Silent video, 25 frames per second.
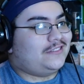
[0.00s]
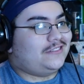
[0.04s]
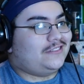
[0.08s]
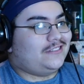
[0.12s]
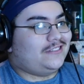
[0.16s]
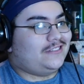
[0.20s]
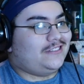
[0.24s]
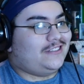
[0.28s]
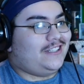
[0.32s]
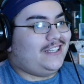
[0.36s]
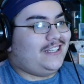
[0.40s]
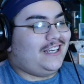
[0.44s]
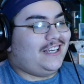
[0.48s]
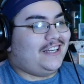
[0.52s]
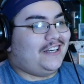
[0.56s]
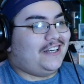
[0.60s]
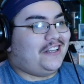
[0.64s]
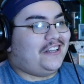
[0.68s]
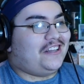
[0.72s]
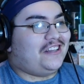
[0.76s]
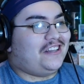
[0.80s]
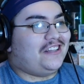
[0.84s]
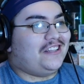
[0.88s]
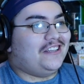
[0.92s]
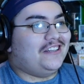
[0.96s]
can't just can't
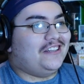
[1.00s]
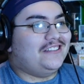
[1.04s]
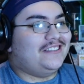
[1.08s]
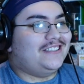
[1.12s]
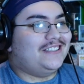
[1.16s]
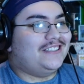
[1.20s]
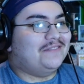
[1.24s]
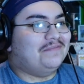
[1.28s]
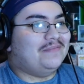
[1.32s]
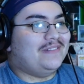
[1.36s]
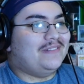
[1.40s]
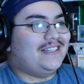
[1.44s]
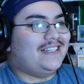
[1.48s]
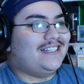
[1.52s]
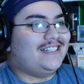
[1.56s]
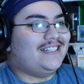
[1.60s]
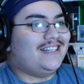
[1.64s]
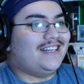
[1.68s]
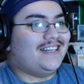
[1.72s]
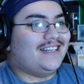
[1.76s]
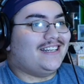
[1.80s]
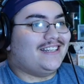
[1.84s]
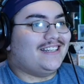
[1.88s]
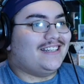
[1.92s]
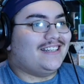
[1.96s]
steal it,
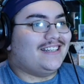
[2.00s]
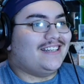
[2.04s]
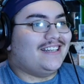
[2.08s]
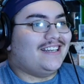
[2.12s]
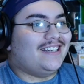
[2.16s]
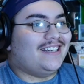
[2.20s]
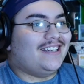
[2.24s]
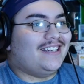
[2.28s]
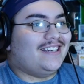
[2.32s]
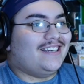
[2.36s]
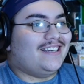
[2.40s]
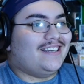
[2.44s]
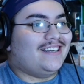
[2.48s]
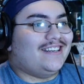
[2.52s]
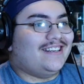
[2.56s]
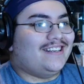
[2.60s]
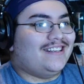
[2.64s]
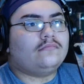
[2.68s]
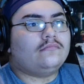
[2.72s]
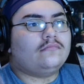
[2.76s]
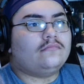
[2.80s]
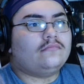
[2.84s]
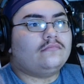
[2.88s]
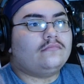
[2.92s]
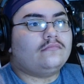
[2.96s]
man. Up and take it.
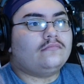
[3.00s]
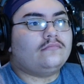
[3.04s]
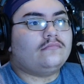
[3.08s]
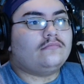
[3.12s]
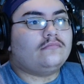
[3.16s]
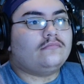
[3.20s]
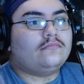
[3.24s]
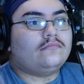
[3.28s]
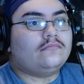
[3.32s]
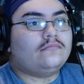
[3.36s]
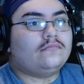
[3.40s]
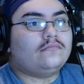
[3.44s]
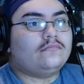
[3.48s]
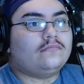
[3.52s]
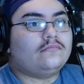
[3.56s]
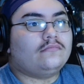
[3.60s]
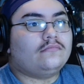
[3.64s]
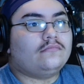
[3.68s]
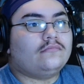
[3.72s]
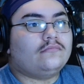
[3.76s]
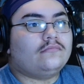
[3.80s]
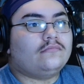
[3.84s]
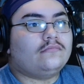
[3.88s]
You should be.